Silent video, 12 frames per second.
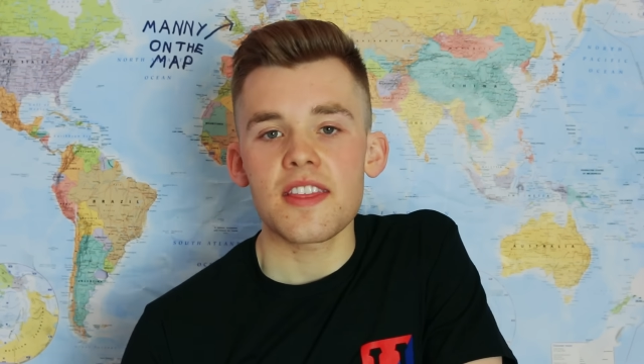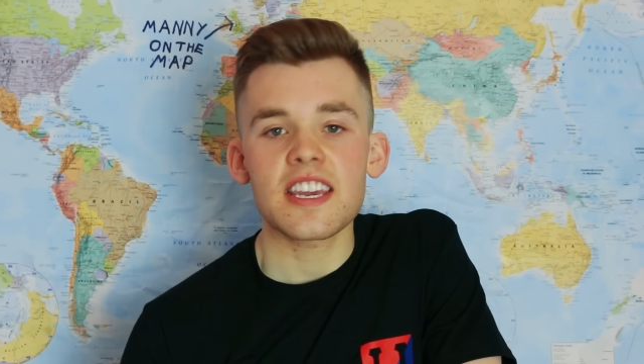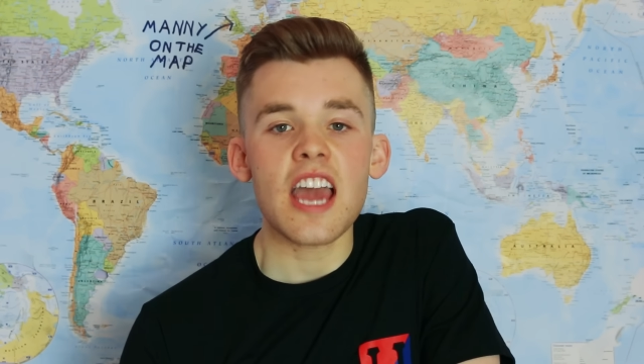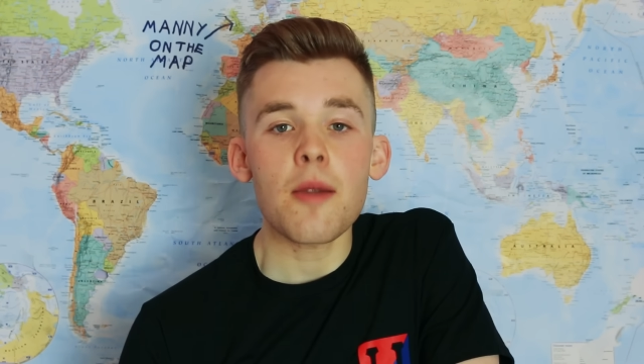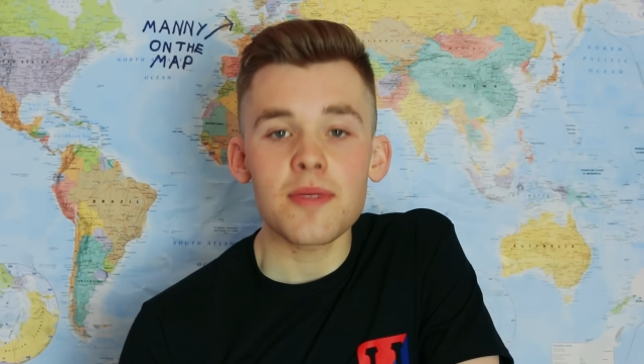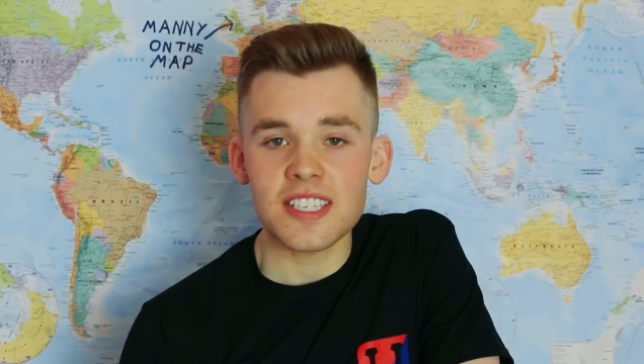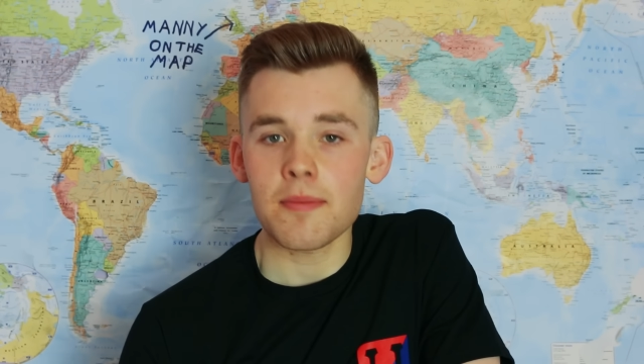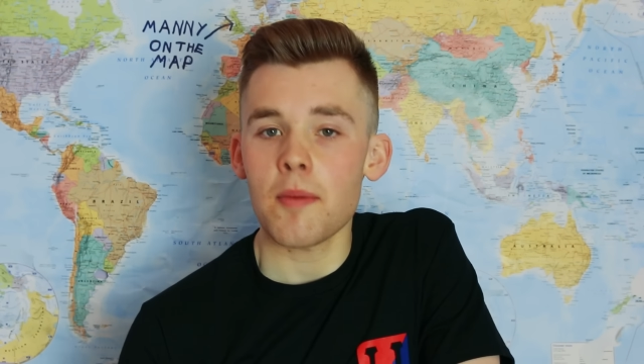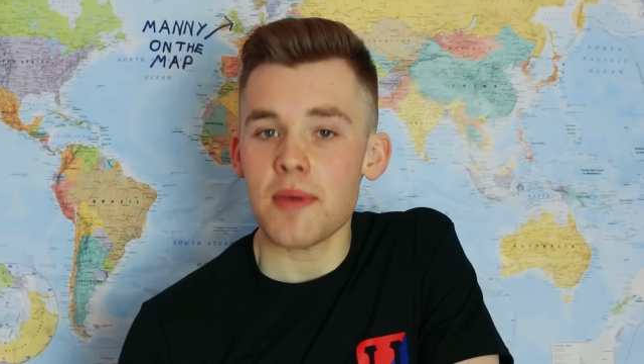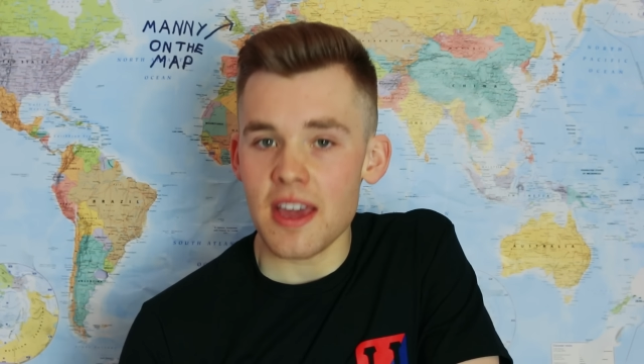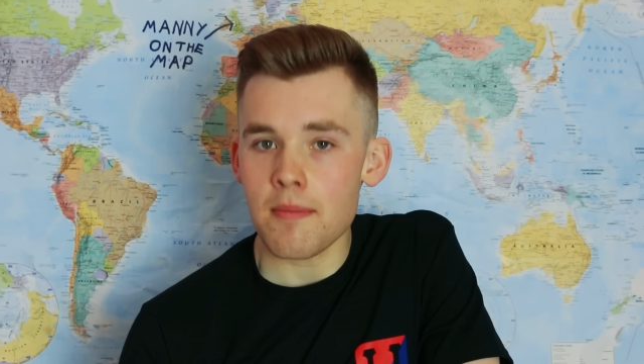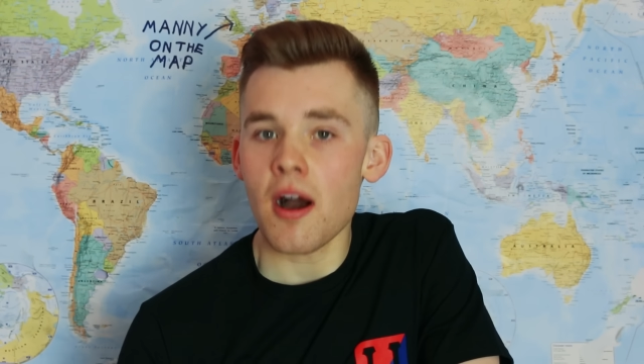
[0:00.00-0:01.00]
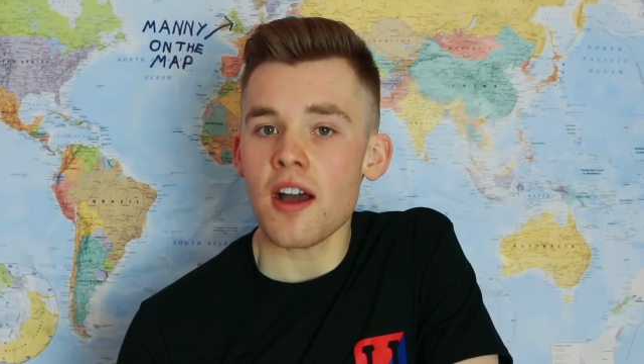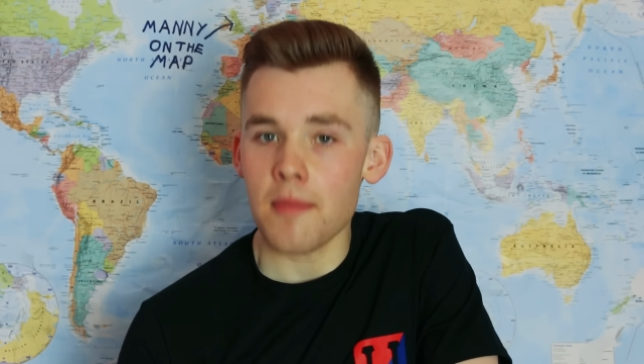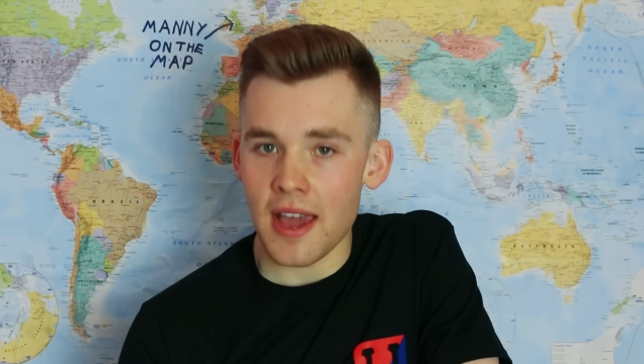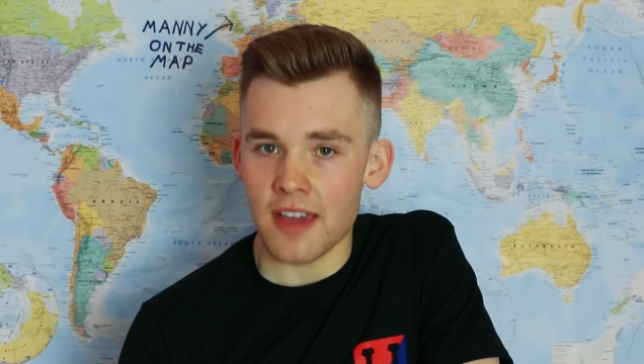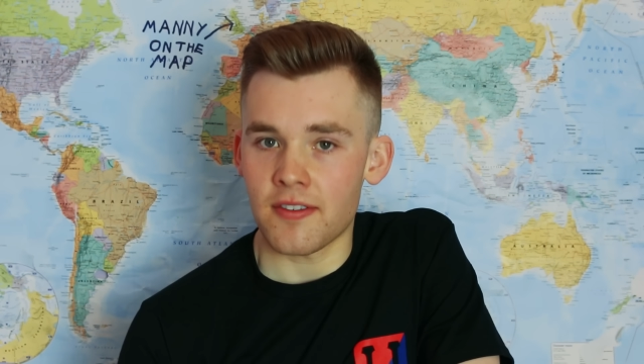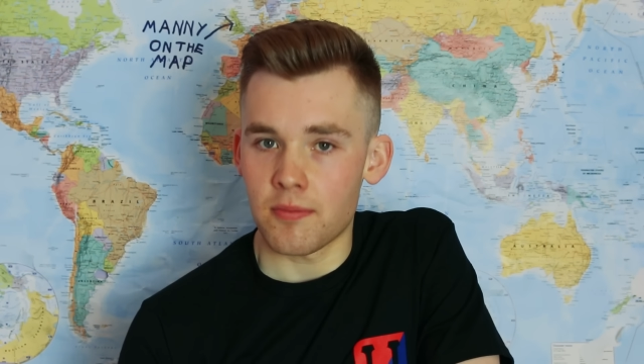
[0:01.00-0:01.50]
The cameras in my BMI
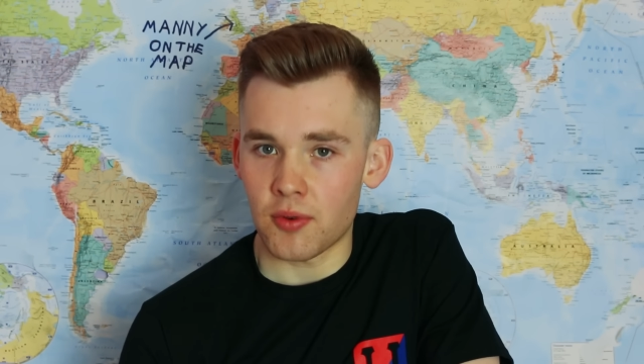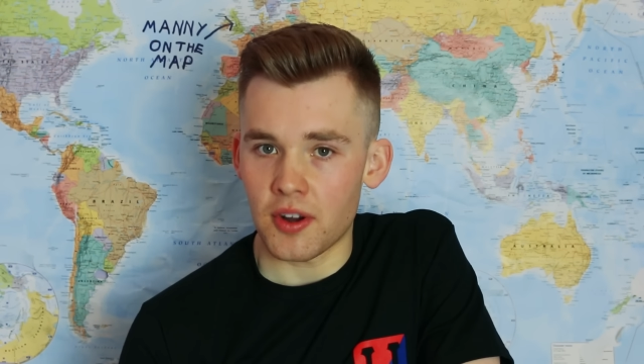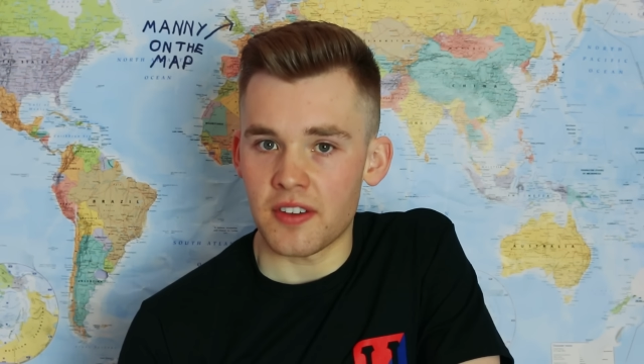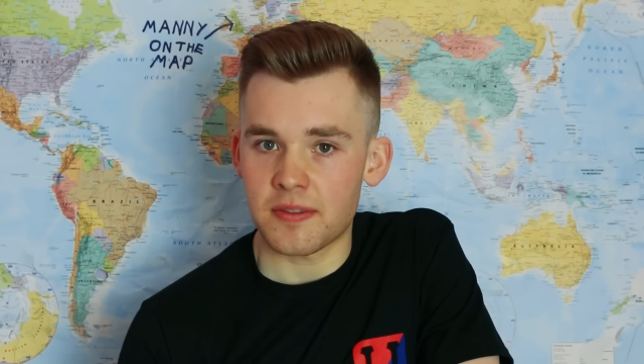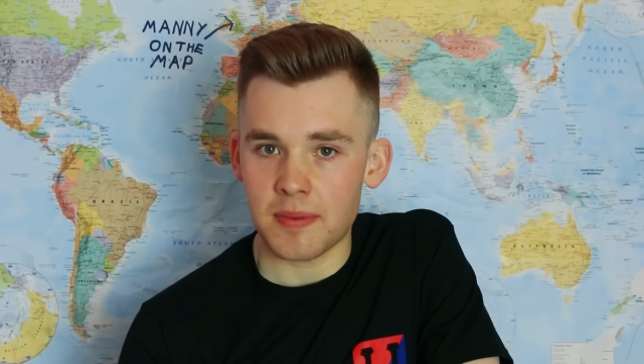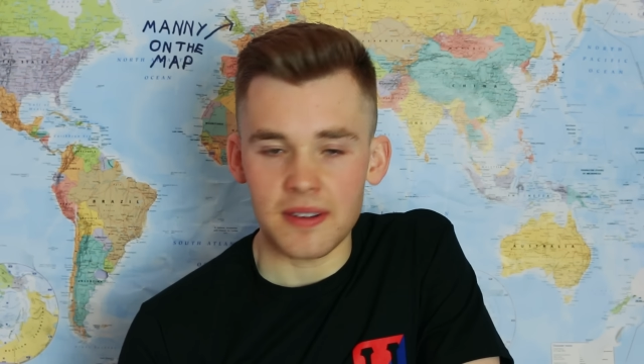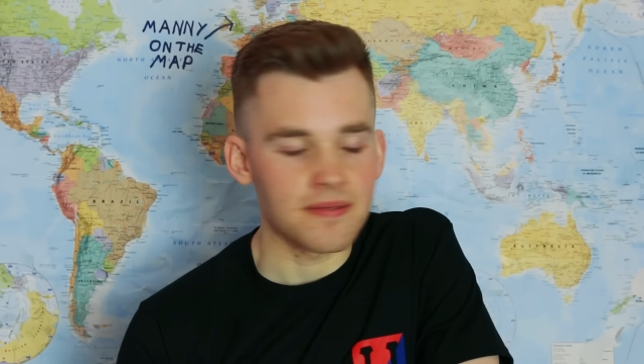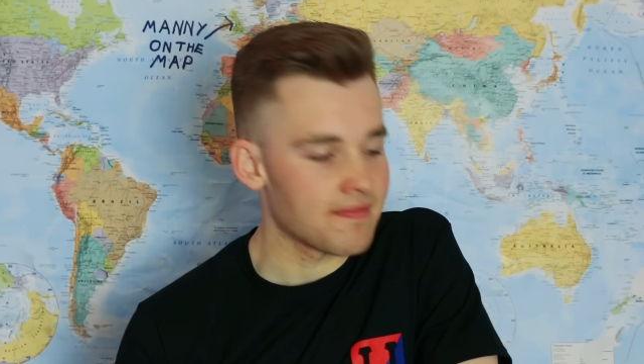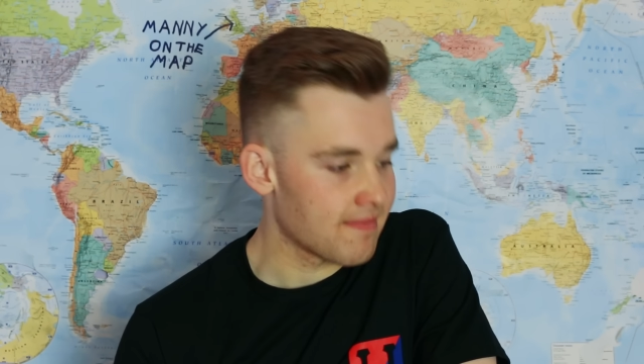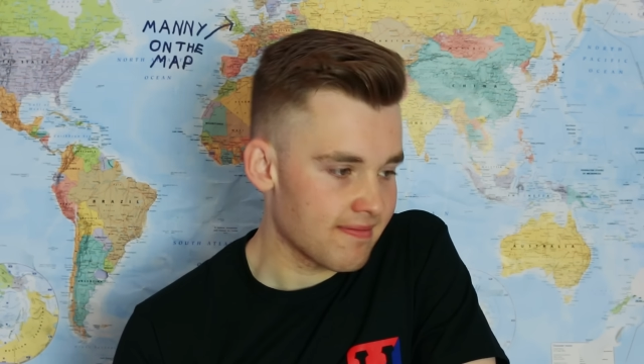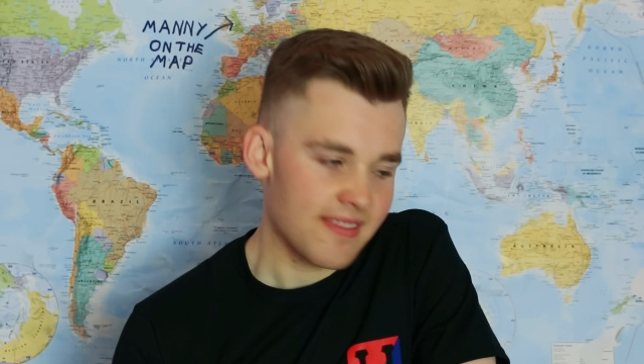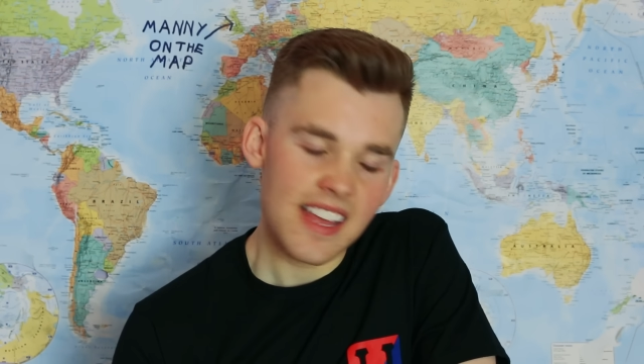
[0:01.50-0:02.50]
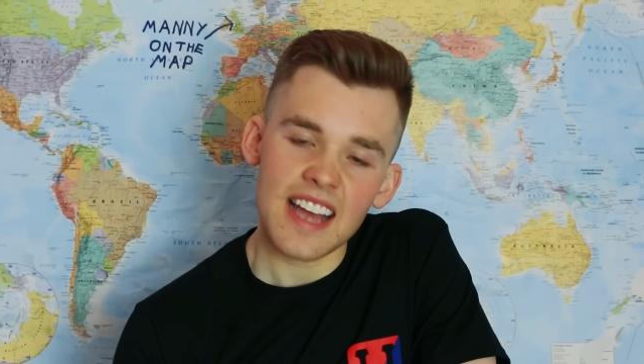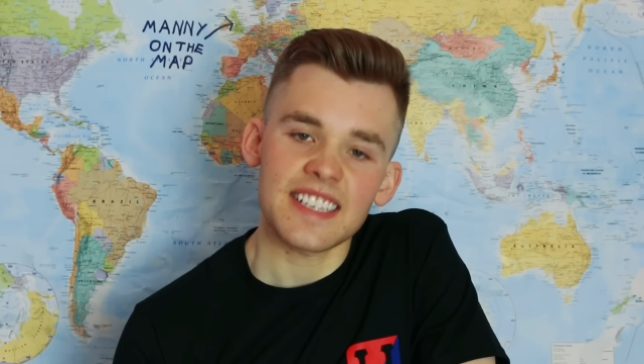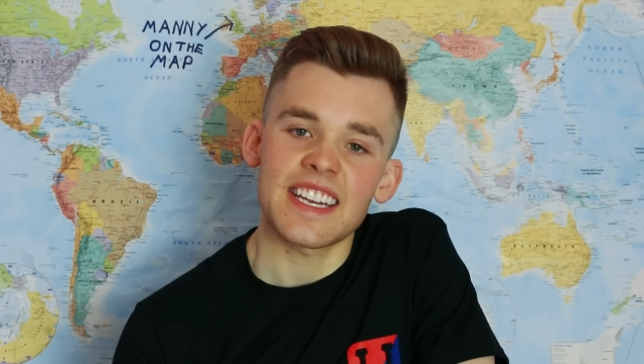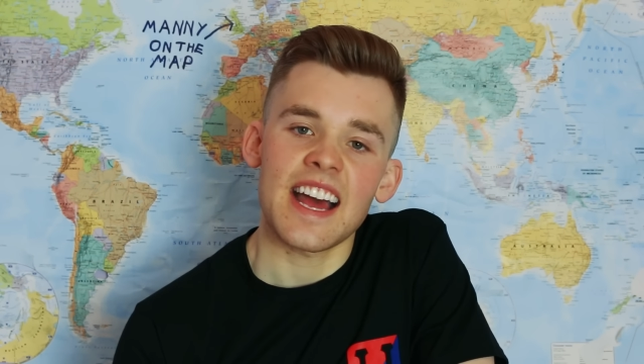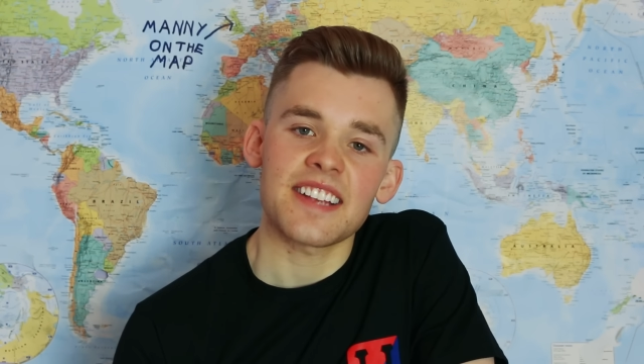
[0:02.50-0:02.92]
may have improved, but the acting